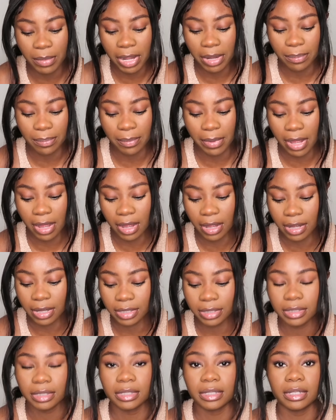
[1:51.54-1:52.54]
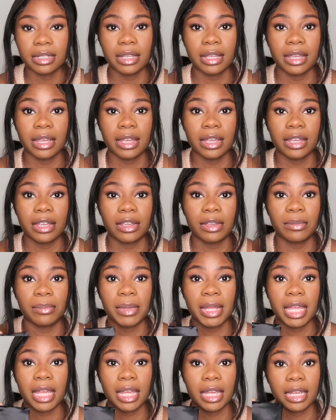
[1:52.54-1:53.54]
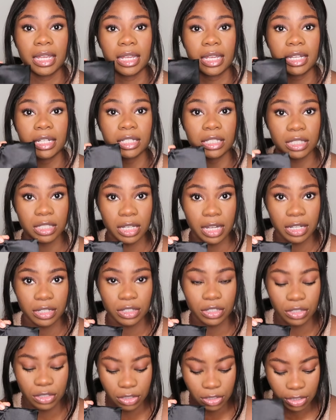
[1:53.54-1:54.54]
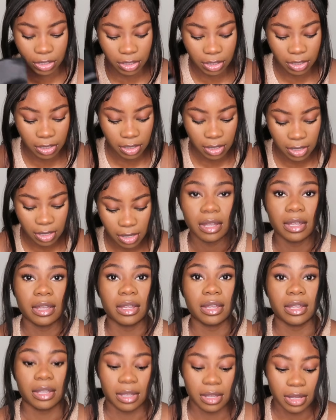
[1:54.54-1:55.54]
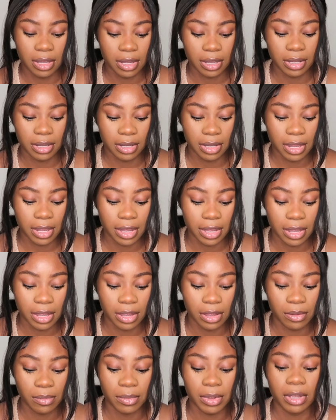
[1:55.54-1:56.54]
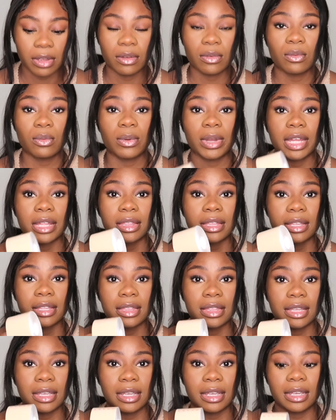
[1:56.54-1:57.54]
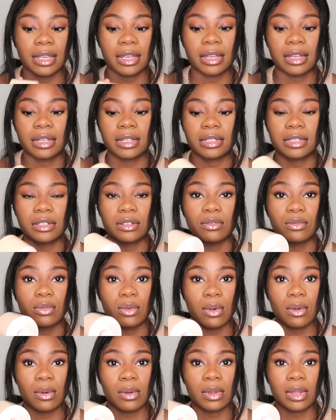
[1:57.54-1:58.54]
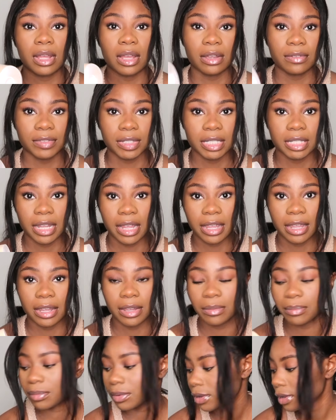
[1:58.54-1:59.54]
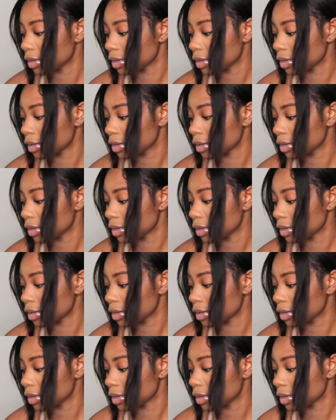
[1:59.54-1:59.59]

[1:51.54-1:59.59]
my box came a duster. It came with the roll of tape.